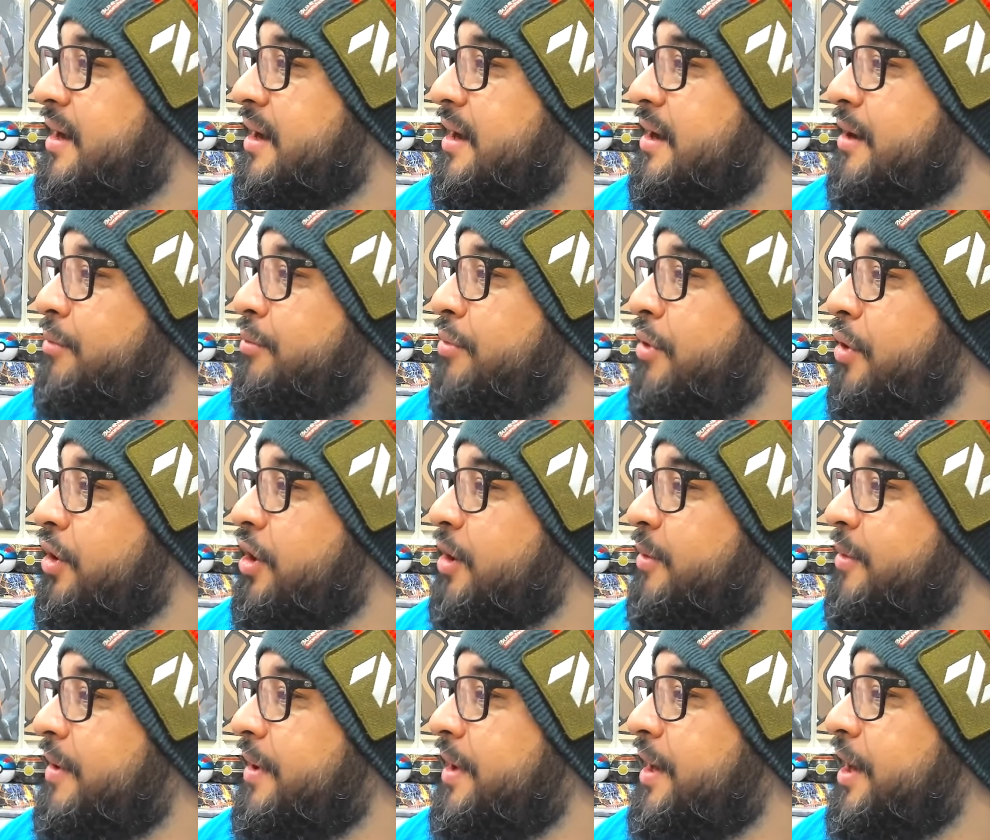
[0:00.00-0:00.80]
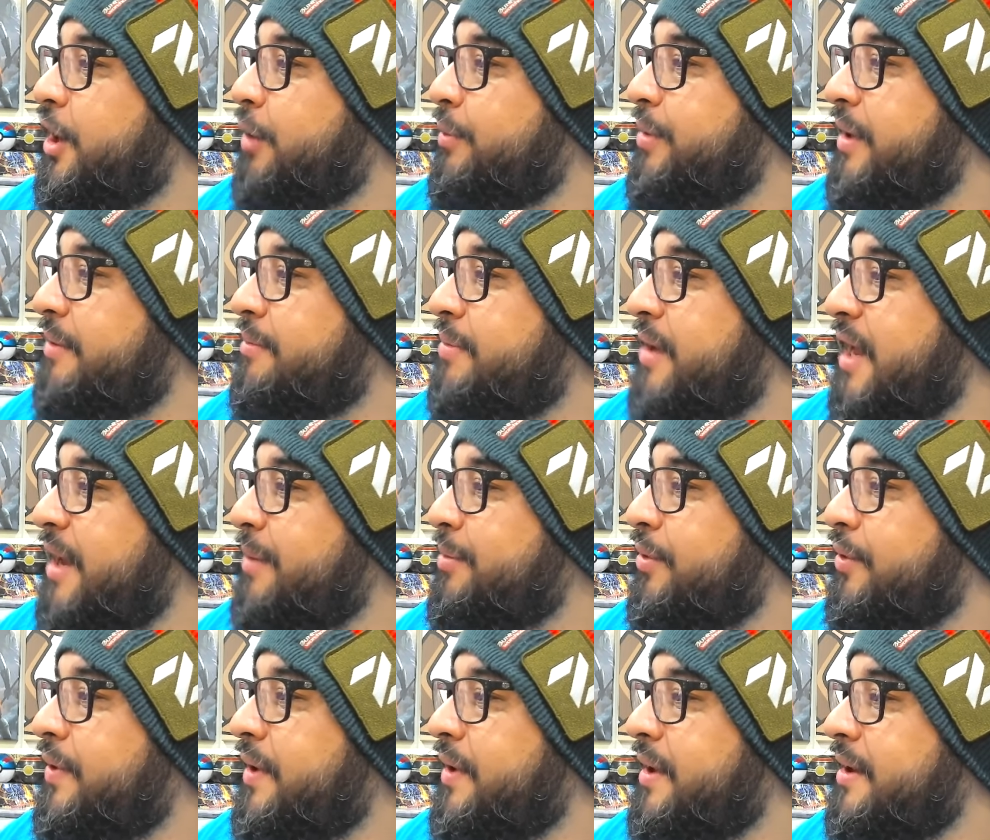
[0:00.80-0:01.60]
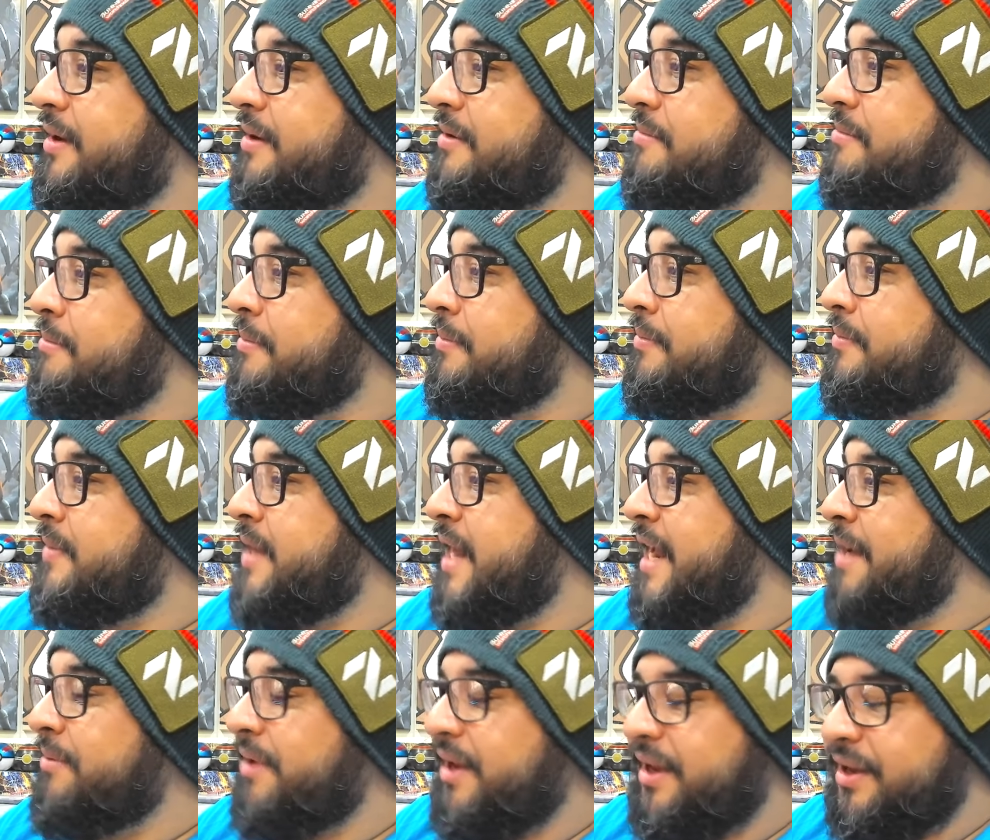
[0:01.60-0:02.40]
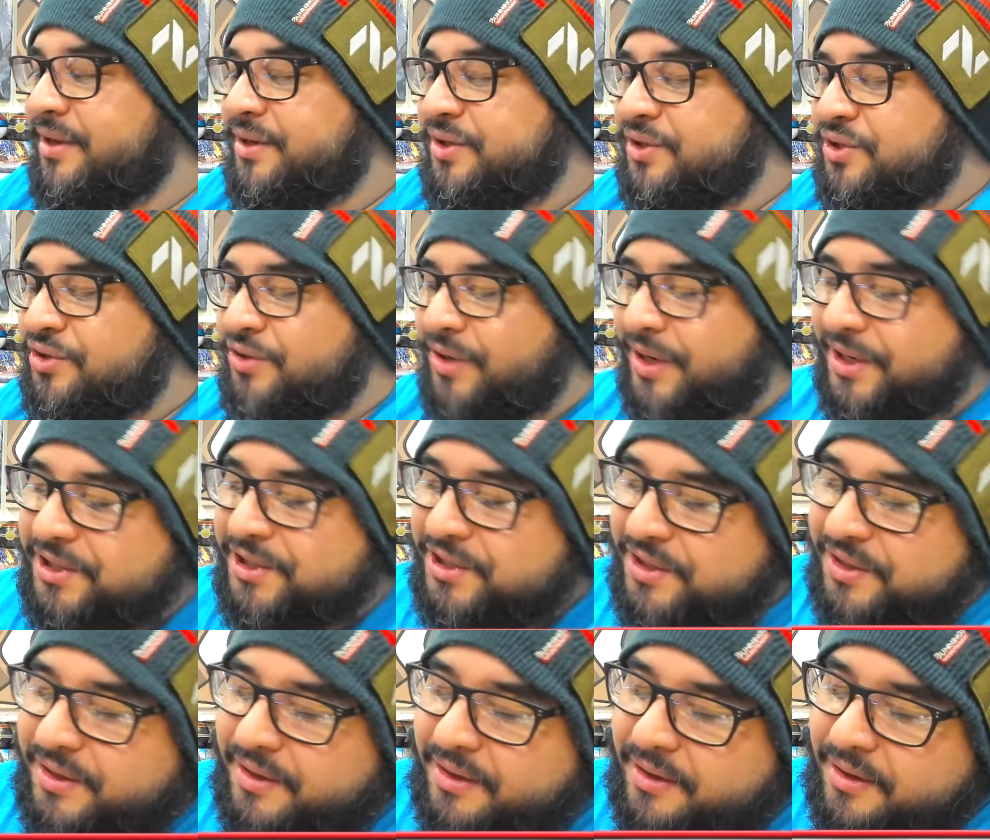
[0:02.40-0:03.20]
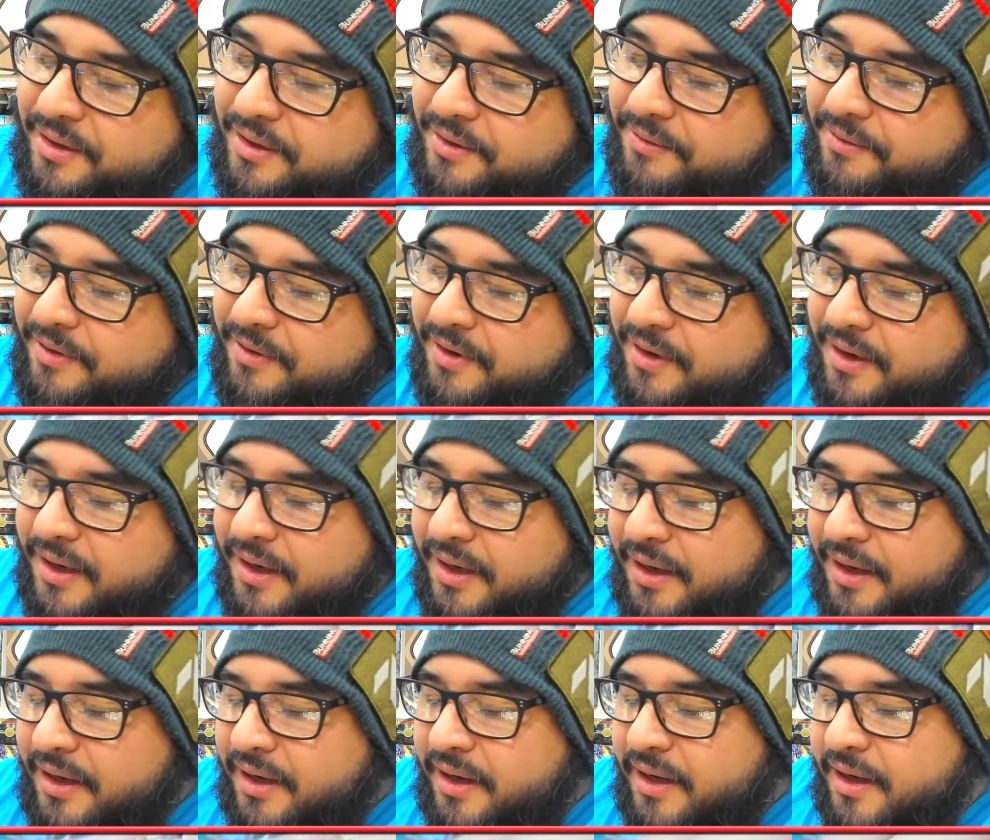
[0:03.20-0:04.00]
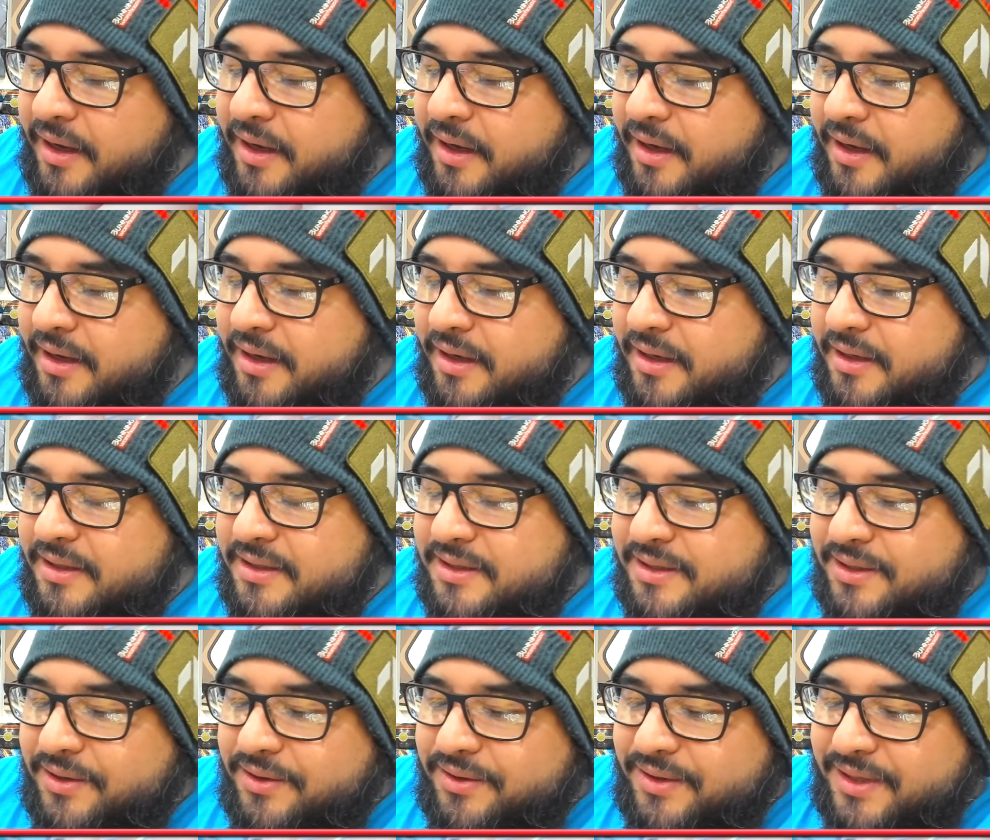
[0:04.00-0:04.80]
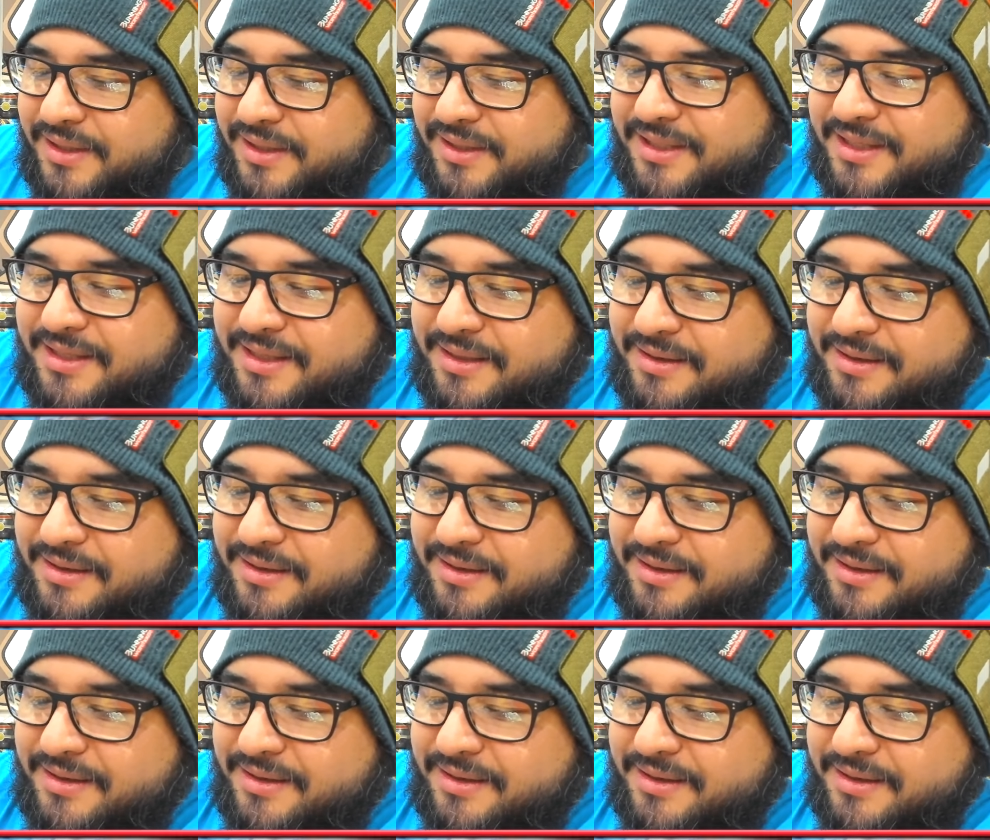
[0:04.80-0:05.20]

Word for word: Pokemon helping people, and namely construction. So this